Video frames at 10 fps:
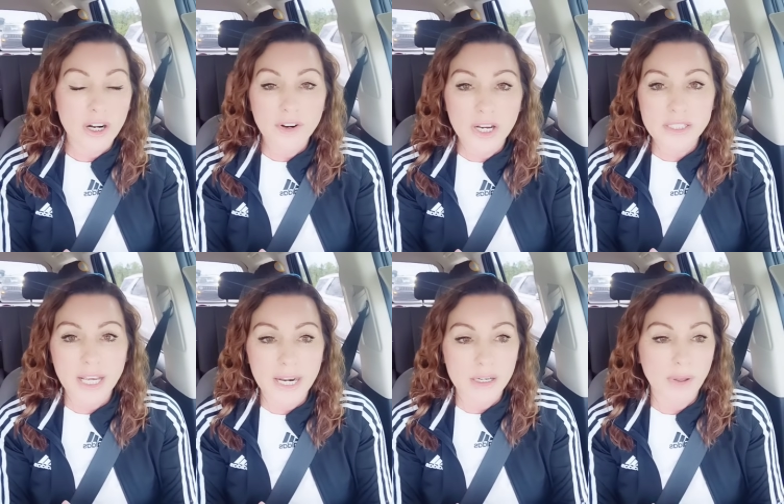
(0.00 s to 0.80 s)
very,
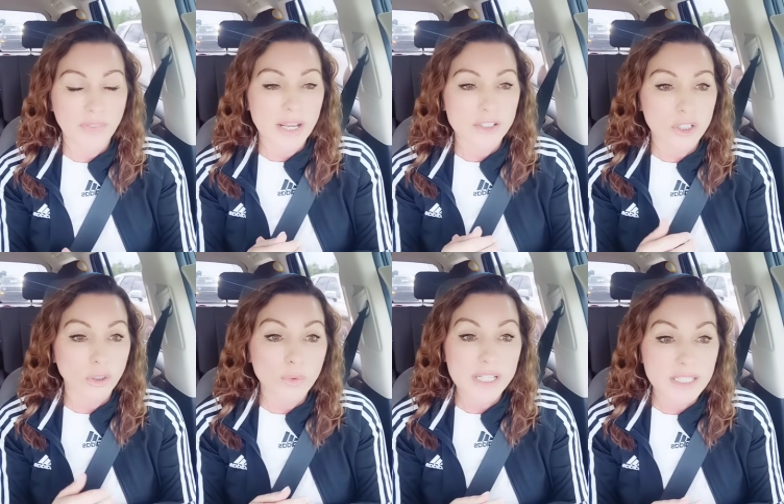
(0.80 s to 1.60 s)
very excited about that.
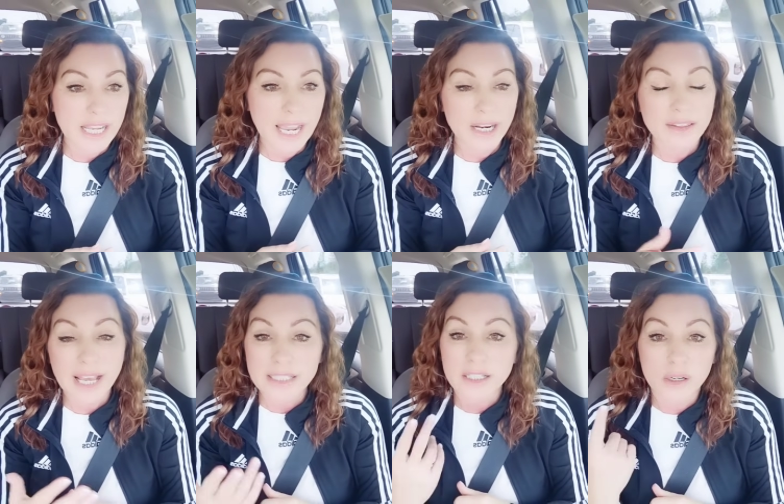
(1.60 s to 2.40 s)
So
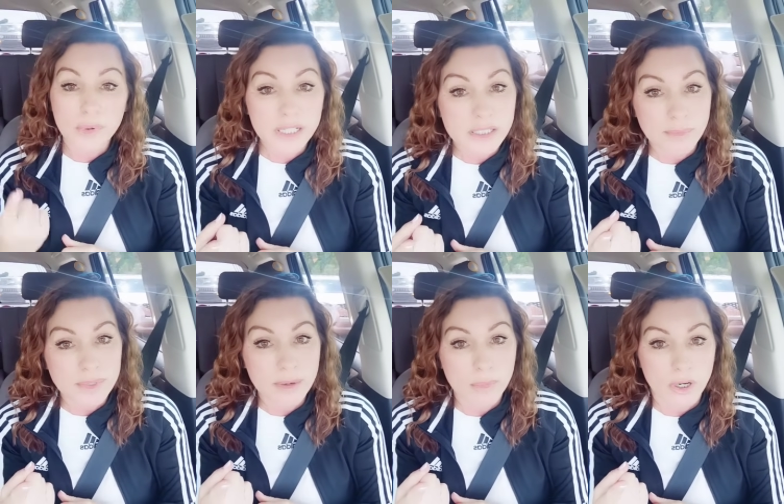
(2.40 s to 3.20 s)
Louisiana, that's going to be in
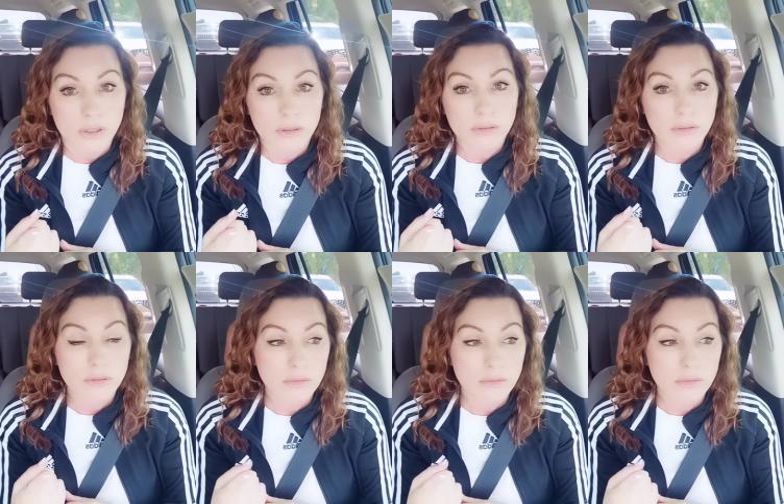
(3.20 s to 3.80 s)
September.